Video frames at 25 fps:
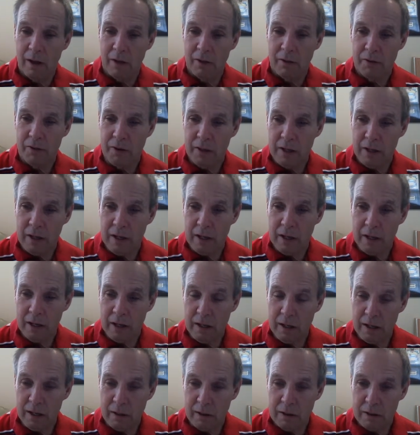
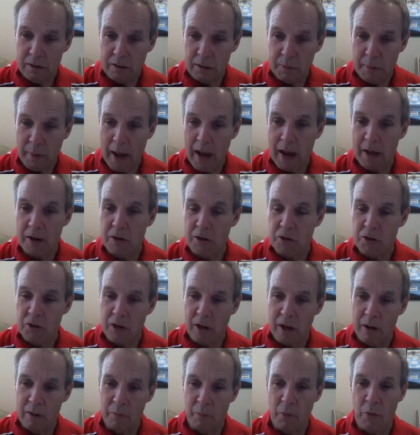the Spanish
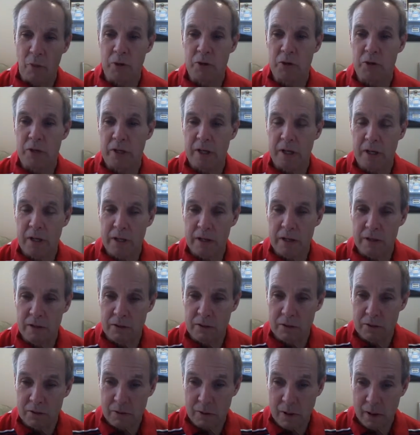and
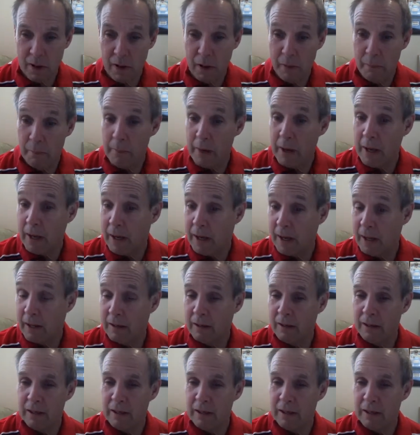Portuguese men